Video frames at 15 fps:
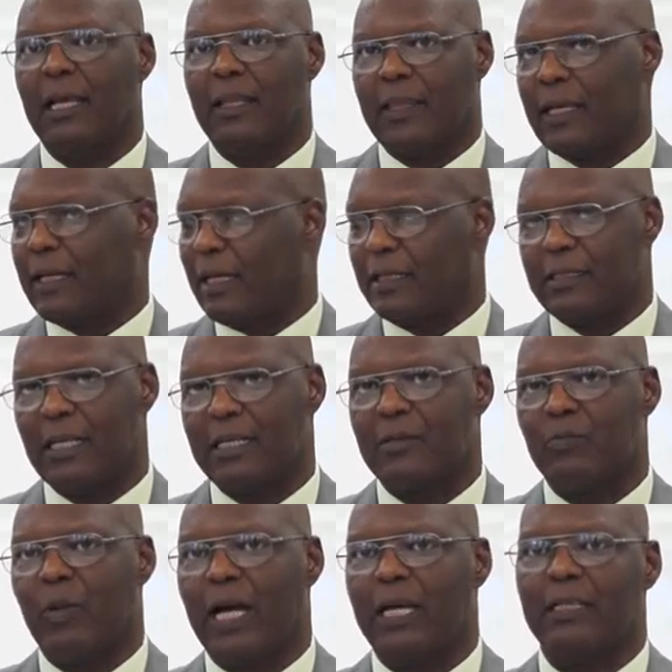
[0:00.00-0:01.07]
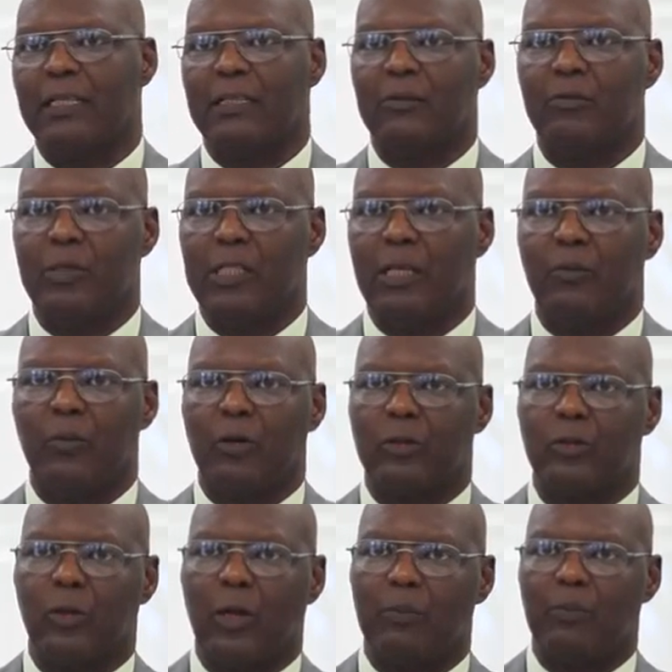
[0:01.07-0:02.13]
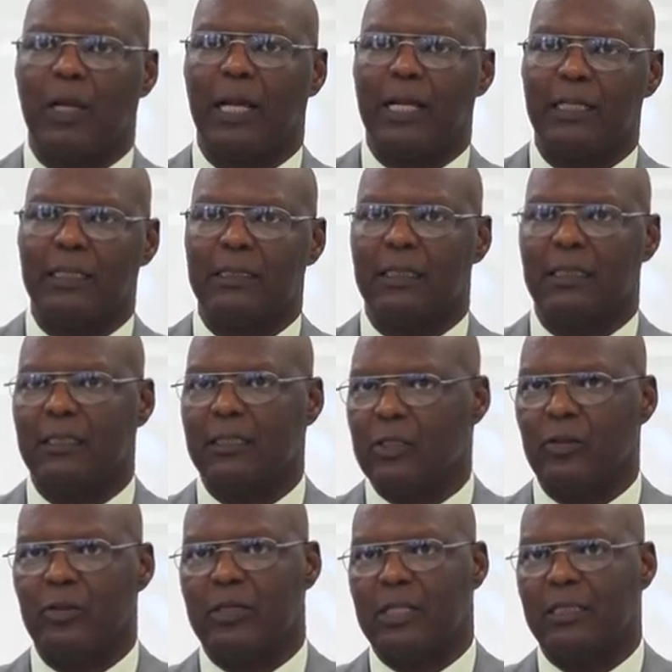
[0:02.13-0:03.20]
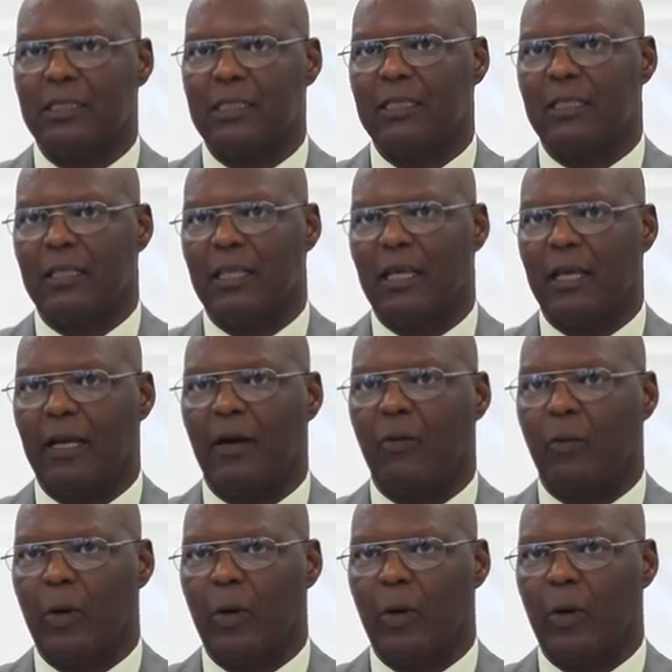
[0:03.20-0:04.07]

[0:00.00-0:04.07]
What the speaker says: They can just buy it and be able to apply it and use it in their